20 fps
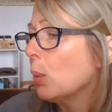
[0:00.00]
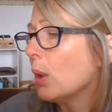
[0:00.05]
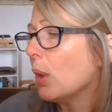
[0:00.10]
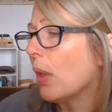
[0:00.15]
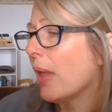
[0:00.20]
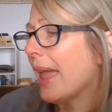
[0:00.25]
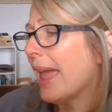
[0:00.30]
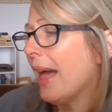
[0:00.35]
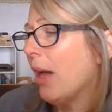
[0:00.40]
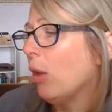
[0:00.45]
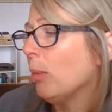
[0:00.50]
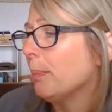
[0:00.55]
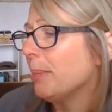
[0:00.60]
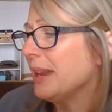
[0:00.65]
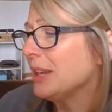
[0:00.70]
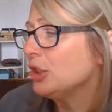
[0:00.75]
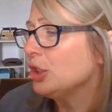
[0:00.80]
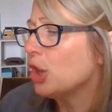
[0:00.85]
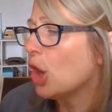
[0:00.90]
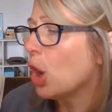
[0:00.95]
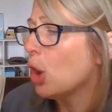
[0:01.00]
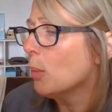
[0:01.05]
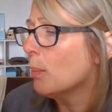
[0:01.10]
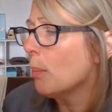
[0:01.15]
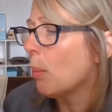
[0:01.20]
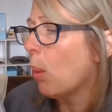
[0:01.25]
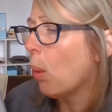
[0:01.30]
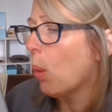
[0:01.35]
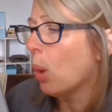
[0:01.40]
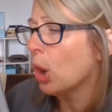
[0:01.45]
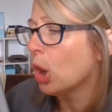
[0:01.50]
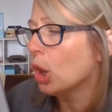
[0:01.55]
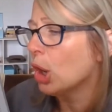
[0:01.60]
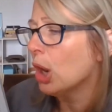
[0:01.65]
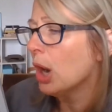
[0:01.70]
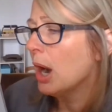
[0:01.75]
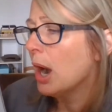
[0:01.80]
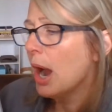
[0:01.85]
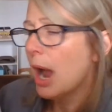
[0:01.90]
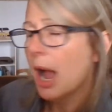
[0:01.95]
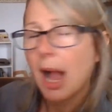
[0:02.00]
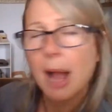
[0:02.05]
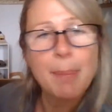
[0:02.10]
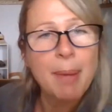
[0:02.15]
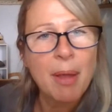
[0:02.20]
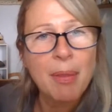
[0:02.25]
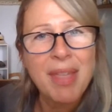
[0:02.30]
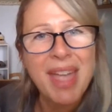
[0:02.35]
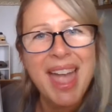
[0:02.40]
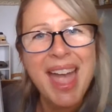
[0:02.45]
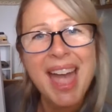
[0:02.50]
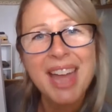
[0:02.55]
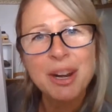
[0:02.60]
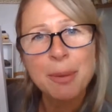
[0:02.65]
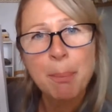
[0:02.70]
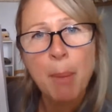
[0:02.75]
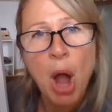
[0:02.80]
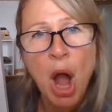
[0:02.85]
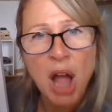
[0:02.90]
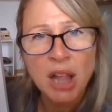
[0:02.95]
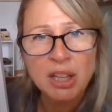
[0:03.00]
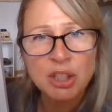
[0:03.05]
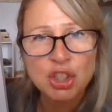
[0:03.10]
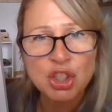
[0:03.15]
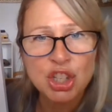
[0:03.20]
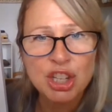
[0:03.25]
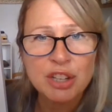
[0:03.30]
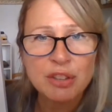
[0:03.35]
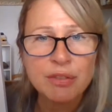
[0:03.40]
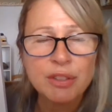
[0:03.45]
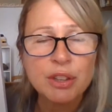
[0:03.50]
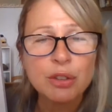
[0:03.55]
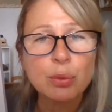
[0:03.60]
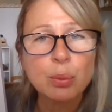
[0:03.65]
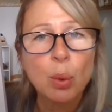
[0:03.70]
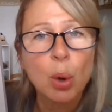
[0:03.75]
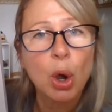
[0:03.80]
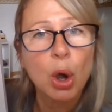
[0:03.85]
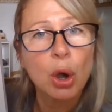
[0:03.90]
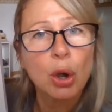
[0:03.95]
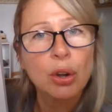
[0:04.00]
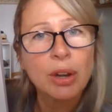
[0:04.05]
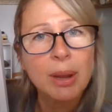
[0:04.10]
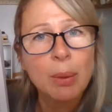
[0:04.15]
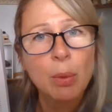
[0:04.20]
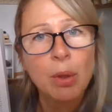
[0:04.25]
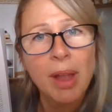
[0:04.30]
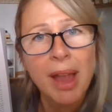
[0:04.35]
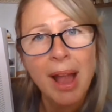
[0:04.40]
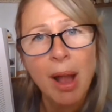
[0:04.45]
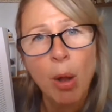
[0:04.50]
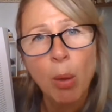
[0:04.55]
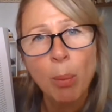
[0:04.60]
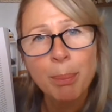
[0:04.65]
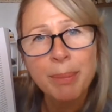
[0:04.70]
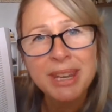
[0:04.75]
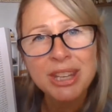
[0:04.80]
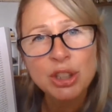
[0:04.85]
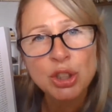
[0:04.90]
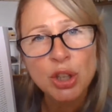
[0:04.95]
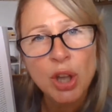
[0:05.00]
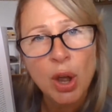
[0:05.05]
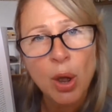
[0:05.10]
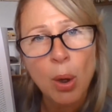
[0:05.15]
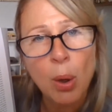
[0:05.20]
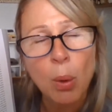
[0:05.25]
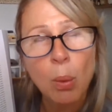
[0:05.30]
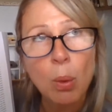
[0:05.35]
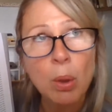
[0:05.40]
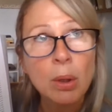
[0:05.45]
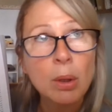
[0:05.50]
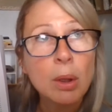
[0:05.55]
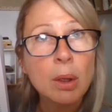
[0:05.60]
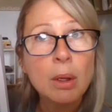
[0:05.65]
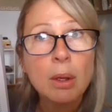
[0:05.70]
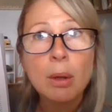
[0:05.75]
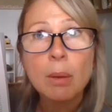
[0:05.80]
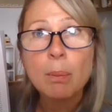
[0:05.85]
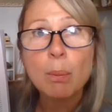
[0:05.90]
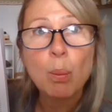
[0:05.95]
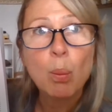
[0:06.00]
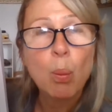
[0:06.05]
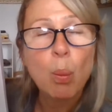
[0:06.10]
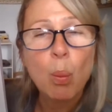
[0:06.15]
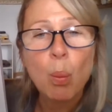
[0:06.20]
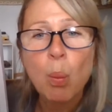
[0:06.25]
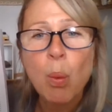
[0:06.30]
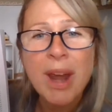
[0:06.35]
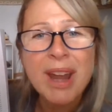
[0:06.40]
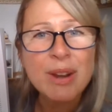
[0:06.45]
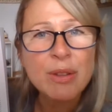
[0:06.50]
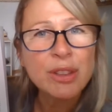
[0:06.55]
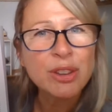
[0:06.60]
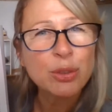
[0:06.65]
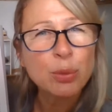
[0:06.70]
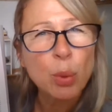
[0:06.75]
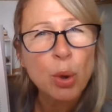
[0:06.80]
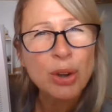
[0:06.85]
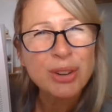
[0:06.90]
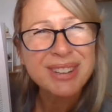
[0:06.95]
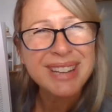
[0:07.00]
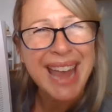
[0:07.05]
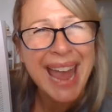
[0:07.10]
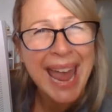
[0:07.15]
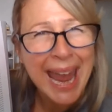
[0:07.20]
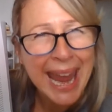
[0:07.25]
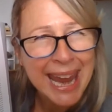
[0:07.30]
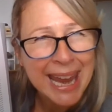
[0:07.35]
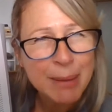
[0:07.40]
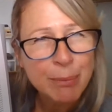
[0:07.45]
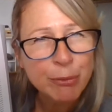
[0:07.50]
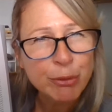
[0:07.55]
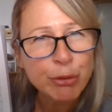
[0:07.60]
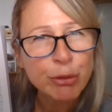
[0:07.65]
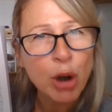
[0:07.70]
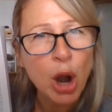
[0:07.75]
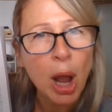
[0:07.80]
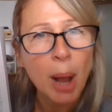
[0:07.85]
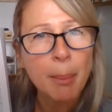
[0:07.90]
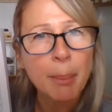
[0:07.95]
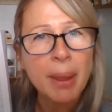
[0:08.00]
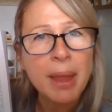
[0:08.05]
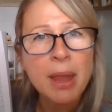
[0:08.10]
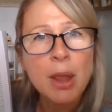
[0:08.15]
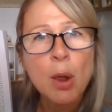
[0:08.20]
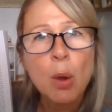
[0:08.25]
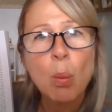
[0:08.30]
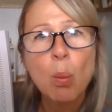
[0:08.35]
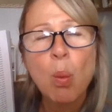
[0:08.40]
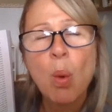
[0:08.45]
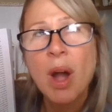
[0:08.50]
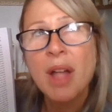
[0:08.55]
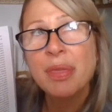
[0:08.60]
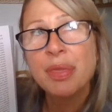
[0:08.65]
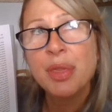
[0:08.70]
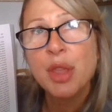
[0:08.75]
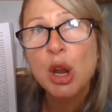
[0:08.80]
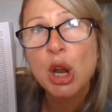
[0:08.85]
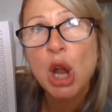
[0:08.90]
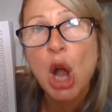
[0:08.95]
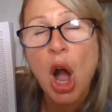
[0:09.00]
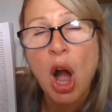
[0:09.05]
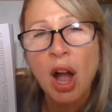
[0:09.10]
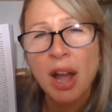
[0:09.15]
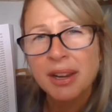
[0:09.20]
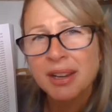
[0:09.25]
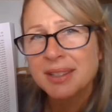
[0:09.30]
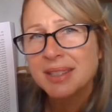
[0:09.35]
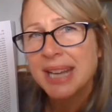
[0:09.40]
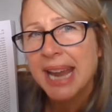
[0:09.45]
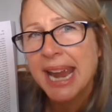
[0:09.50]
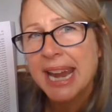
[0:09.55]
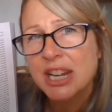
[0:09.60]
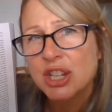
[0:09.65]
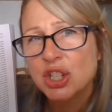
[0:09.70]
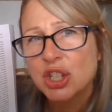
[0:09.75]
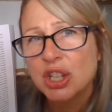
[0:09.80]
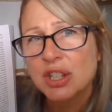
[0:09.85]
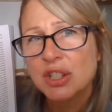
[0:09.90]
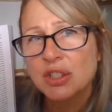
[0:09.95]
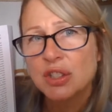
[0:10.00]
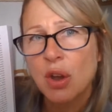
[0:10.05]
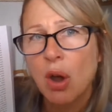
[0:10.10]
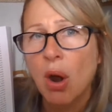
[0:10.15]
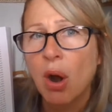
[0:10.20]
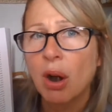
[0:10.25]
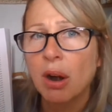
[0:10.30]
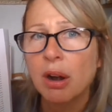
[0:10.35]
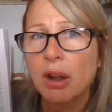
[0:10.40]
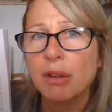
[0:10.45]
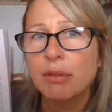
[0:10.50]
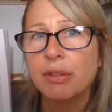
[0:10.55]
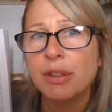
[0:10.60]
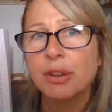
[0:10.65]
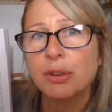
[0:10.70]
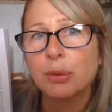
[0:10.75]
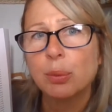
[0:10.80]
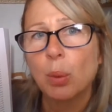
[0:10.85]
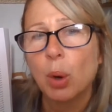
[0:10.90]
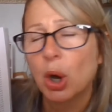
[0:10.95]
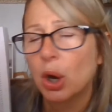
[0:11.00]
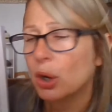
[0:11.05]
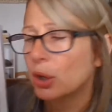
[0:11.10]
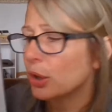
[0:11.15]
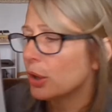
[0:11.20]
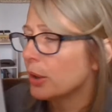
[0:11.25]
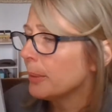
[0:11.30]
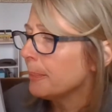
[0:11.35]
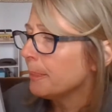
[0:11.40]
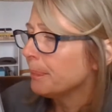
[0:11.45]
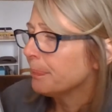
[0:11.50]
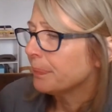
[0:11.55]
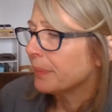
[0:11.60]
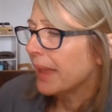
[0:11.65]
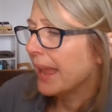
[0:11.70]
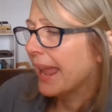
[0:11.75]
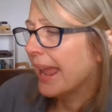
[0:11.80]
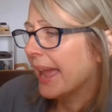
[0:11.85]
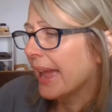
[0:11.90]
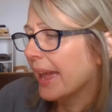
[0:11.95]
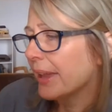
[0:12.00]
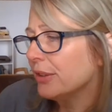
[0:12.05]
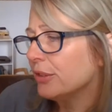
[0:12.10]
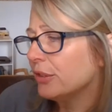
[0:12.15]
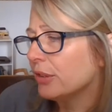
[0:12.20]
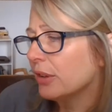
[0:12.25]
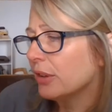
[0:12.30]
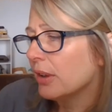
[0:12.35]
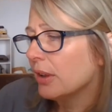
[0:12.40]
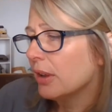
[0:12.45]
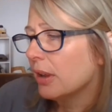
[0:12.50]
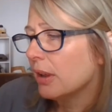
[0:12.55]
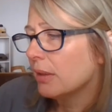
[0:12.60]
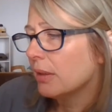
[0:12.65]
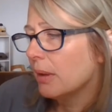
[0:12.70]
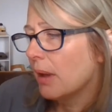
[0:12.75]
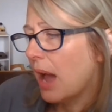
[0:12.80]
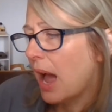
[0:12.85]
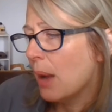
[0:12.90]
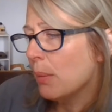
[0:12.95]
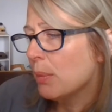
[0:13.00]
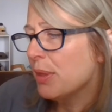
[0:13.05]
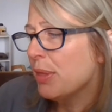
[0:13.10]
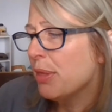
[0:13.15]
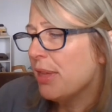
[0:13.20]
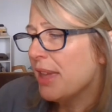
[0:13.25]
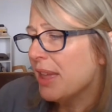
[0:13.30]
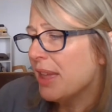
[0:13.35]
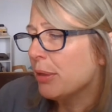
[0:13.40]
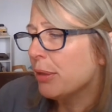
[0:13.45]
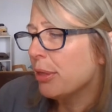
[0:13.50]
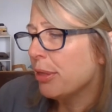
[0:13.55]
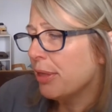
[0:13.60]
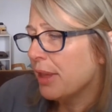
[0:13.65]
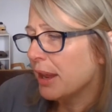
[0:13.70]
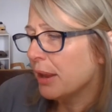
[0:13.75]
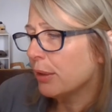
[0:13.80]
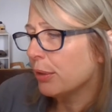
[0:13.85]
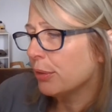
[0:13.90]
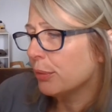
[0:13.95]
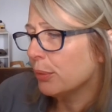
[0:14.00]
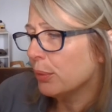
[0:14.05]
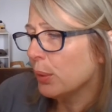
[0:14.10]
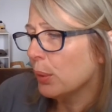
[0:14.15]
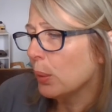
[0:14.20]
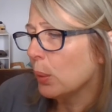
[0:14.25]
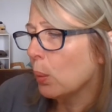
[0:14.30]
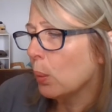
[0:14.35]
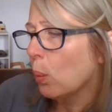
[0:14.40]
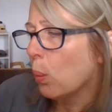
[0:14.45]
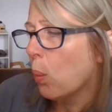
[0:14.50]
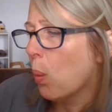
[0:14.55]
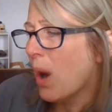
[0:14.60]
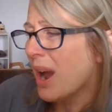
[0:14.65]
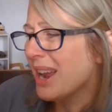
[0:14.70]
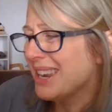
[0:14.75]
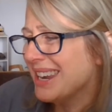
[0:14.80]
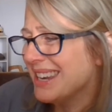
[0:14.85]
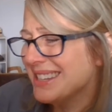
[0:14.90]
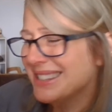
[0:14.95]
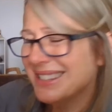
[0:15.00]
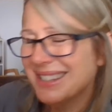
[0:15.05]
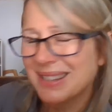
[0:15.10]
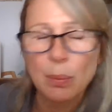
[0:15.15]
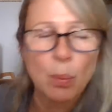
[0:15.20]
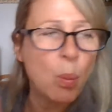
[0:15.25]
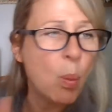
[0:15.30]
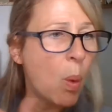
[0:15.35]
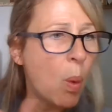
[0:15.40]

will help me know more about the etymology of this word. It will help me know where this word came from, what the connotations are of this word. And I would then think through what is